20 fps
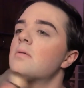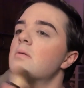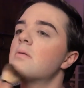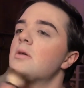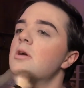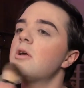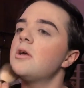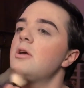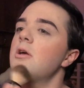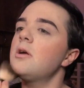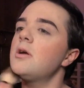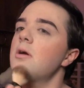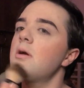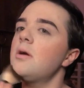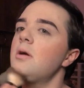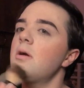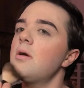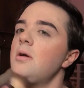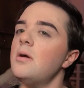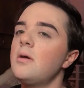Right
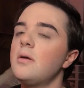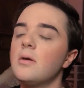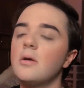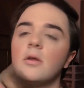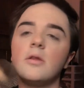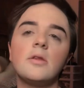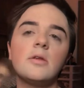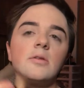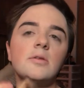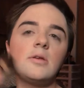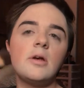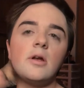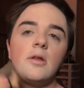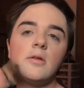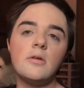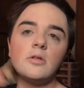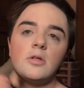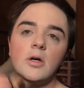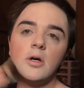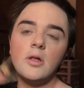here, get this side of
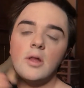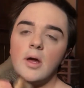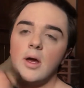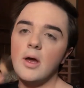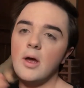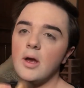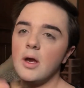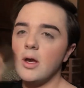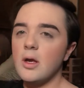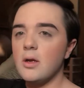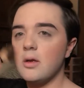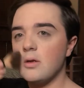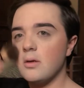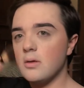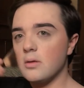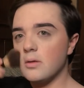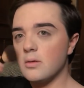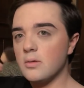the jawline.